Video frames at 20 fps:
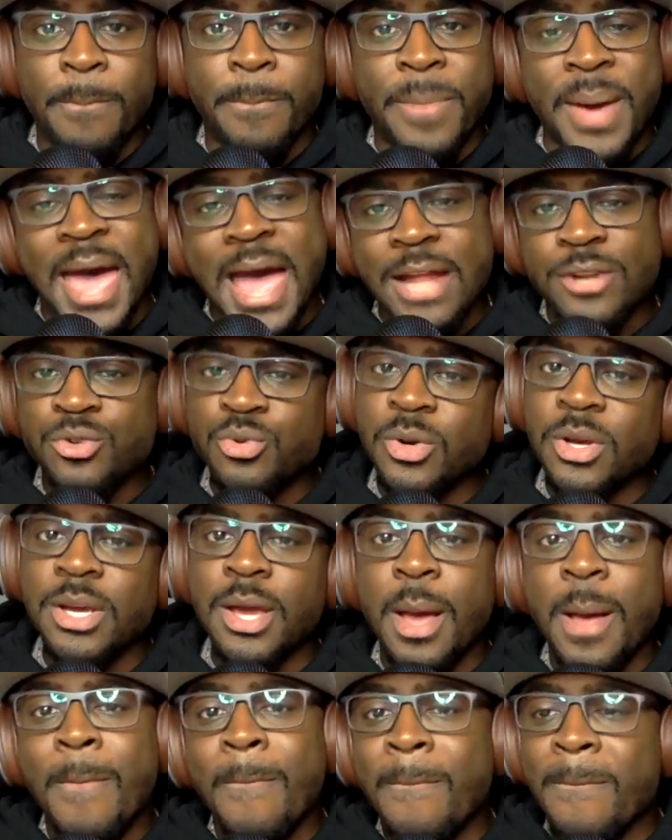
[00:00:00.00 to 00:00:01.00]

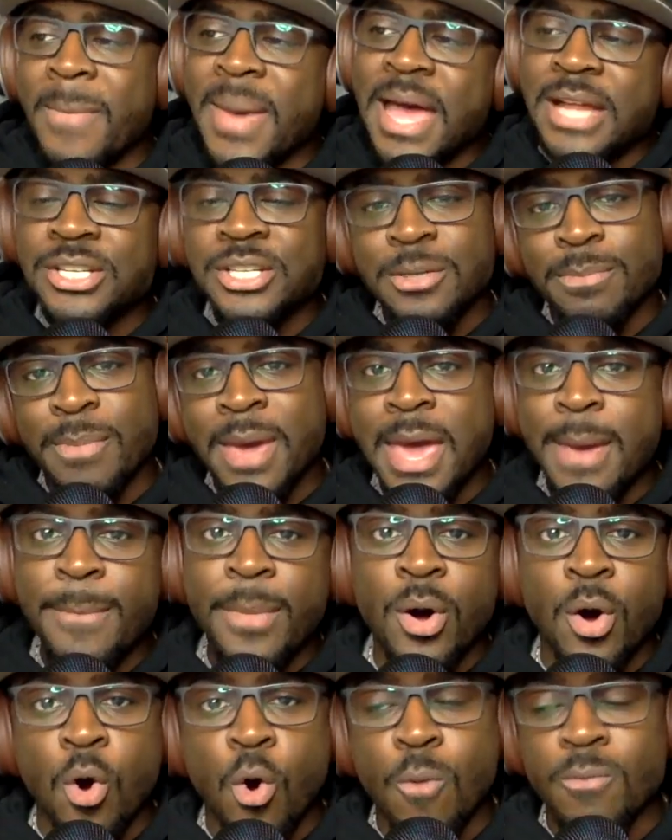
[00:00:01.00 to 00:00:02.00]
Patrick Magic Man
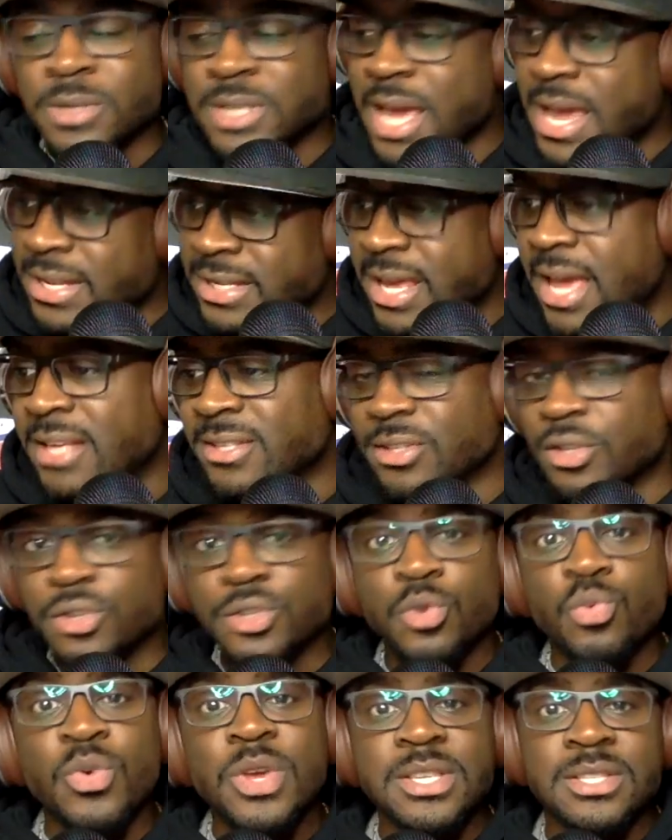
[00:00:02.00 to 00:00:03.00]
Mahomes. And yes,
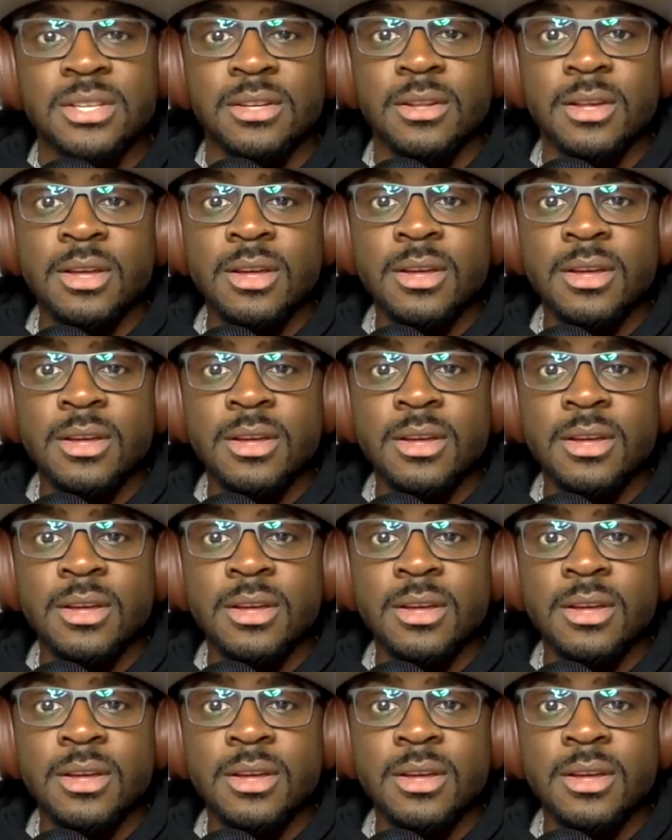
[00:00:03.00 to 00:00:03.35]
there's a reason.